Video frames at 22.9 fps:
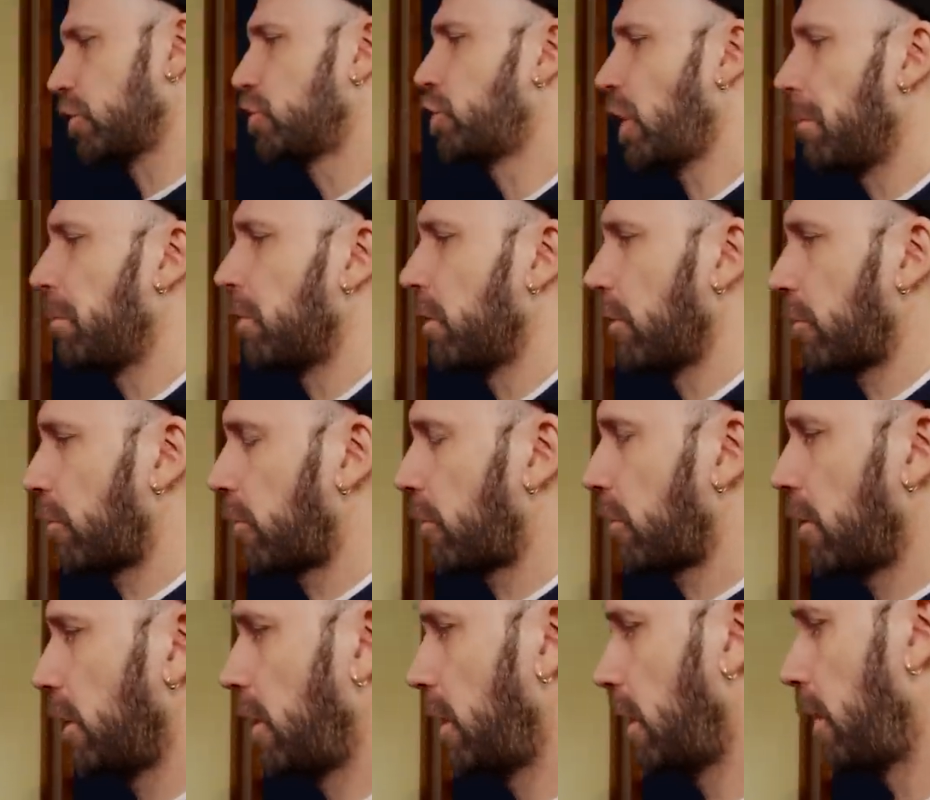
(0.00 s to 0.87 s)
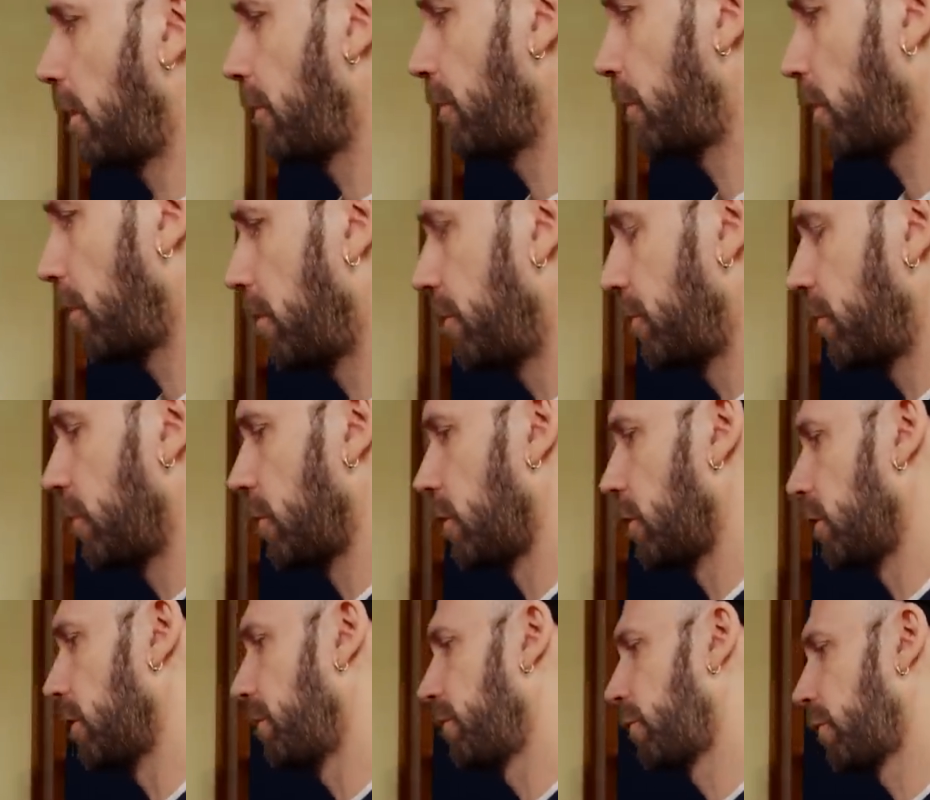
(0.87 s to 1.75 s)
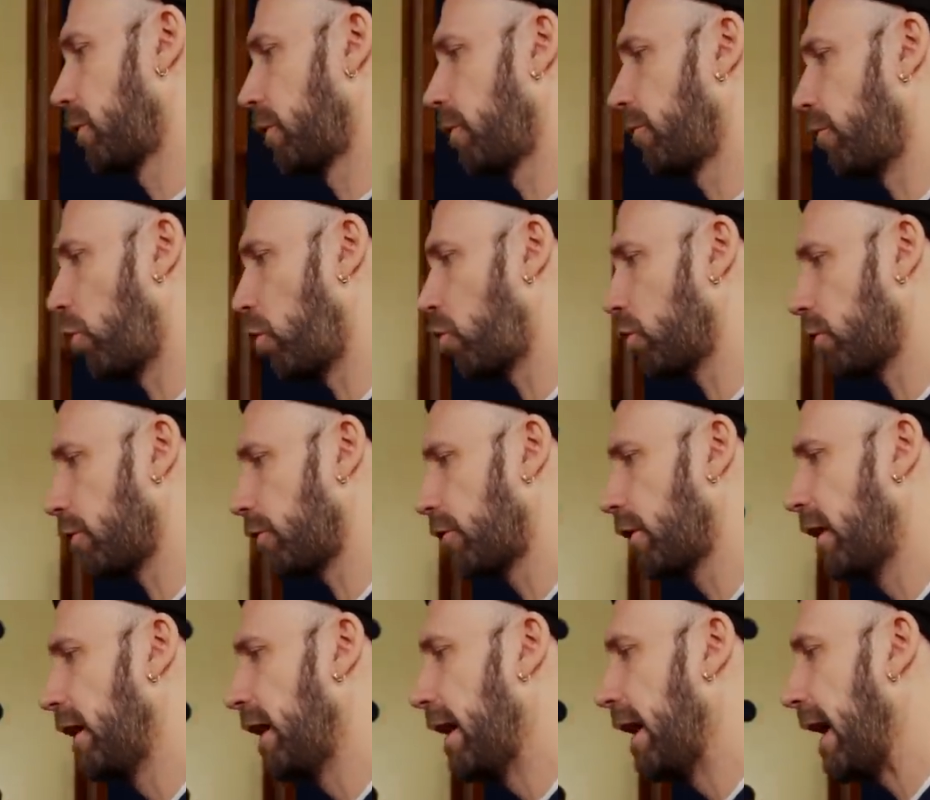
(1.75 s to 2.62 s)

doubles the vocals.